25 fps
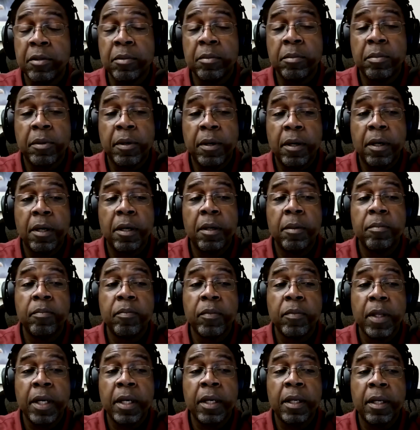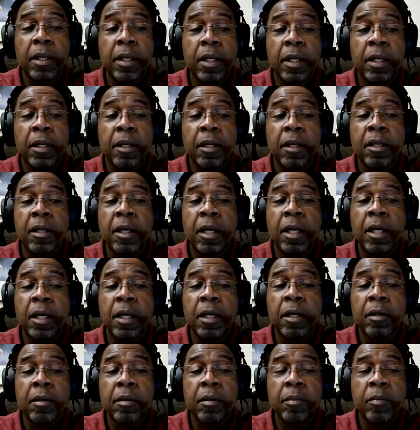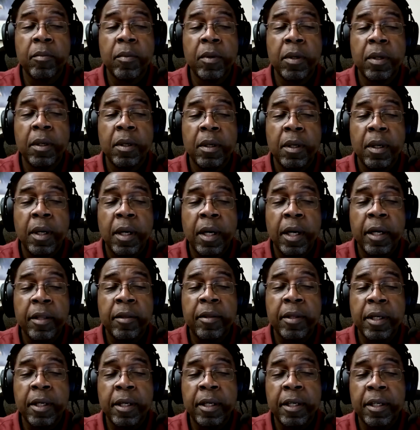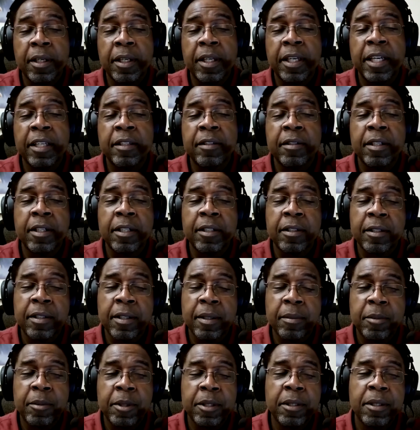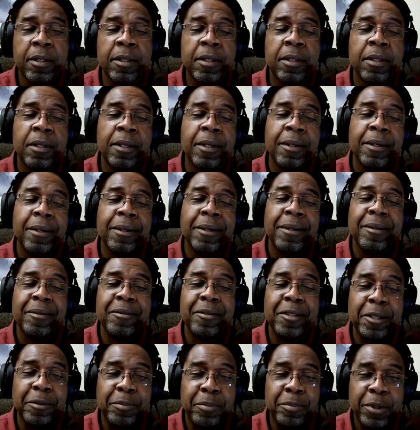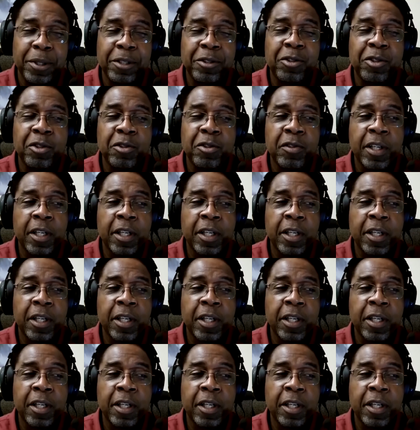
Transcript: Paul. And I think it gets at some of the deeper issues.